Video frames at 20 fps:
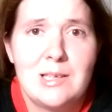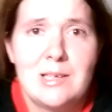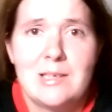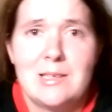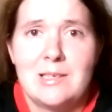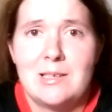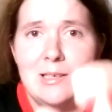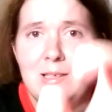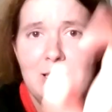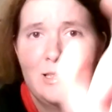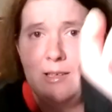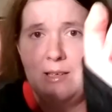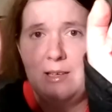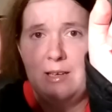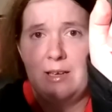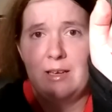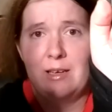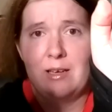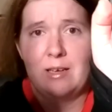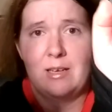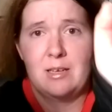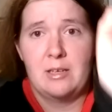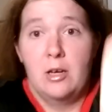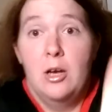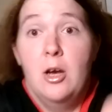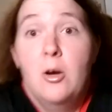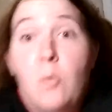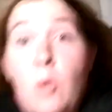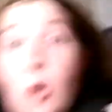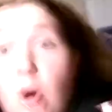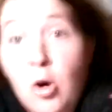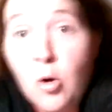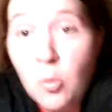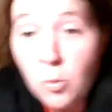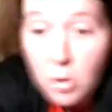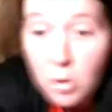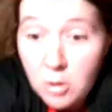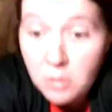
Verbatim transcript: Hang on. Whoa!